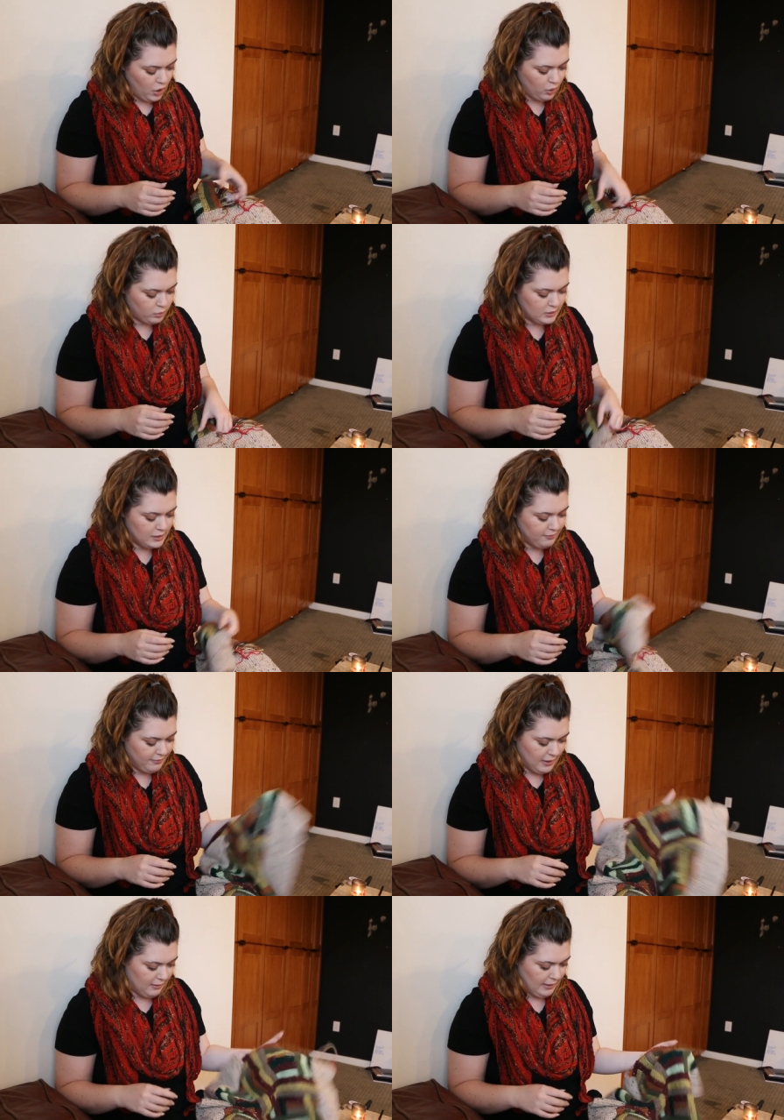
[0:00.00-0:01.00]
cozy
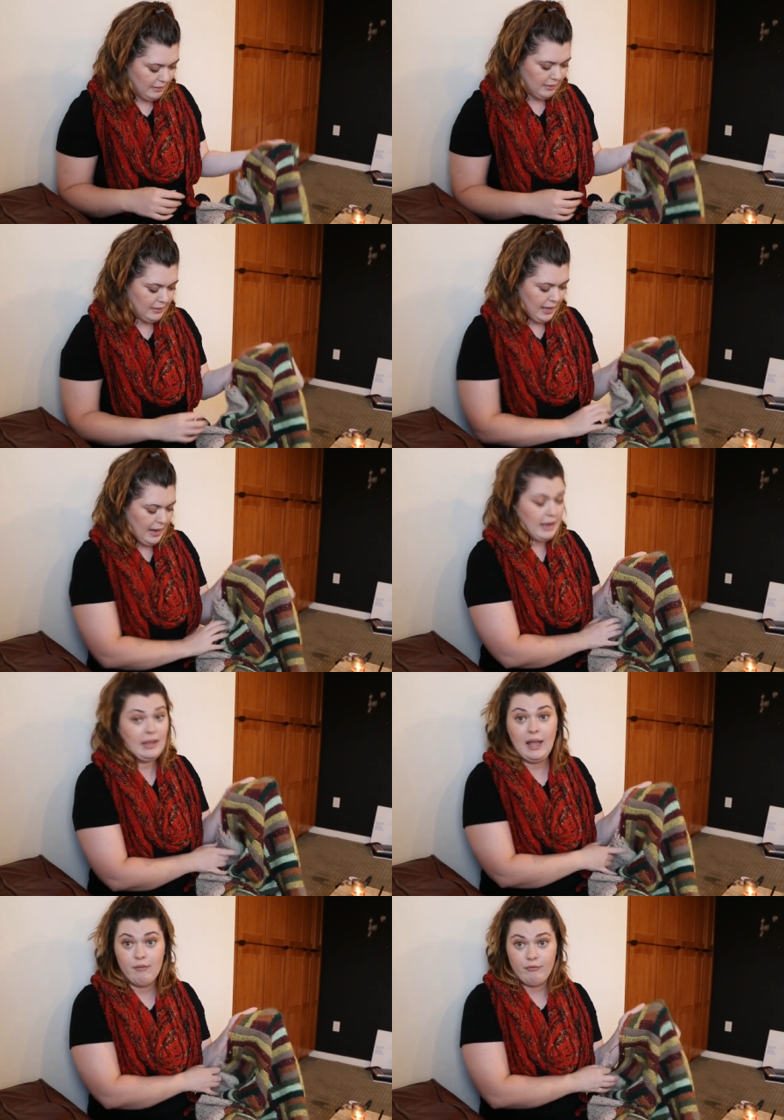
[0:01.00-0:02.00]
feeling that I
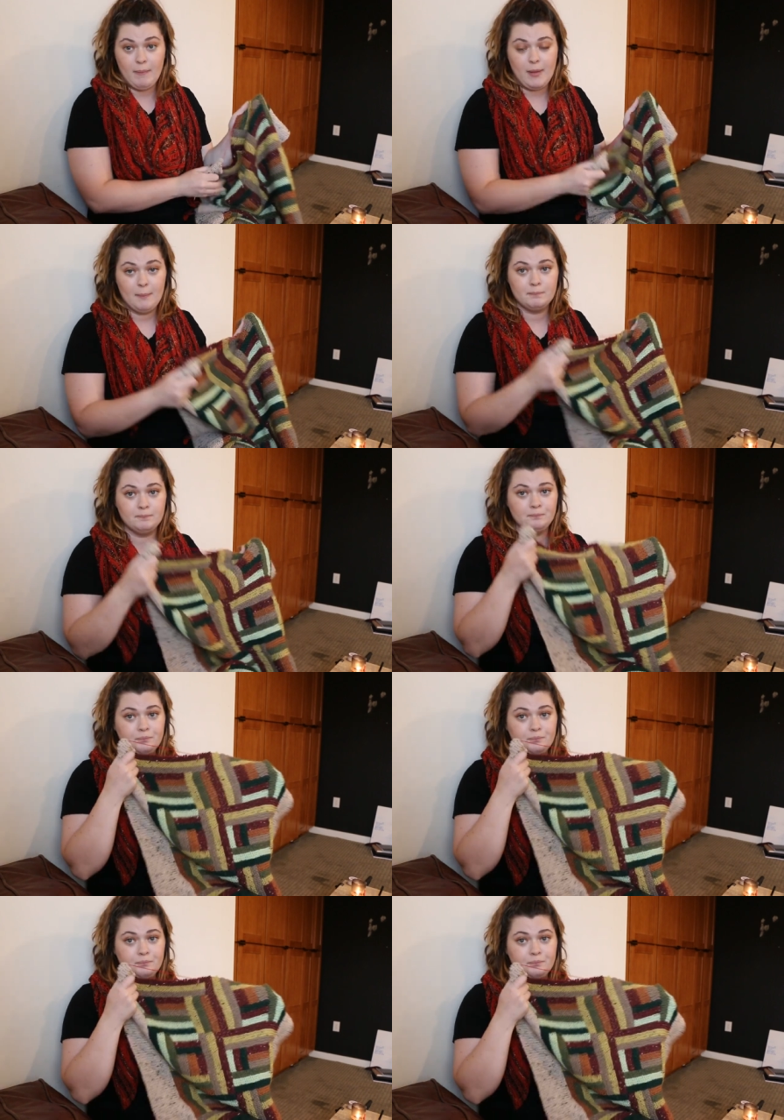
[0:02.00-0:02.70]
get from them.